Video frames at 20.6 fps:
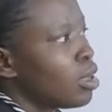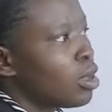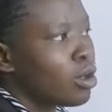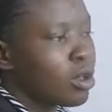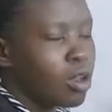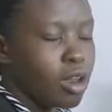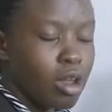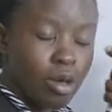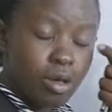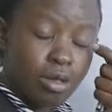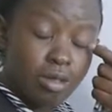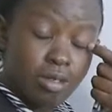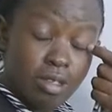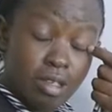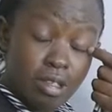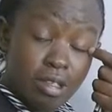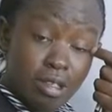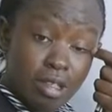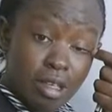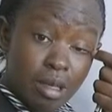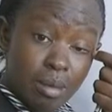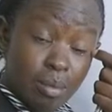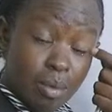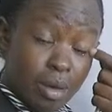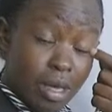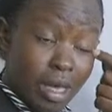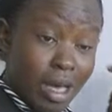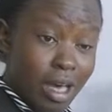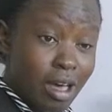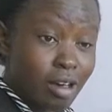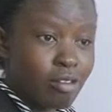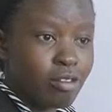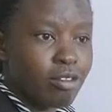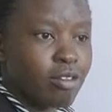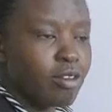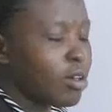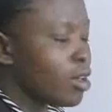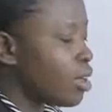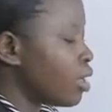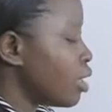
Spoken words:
clock system we have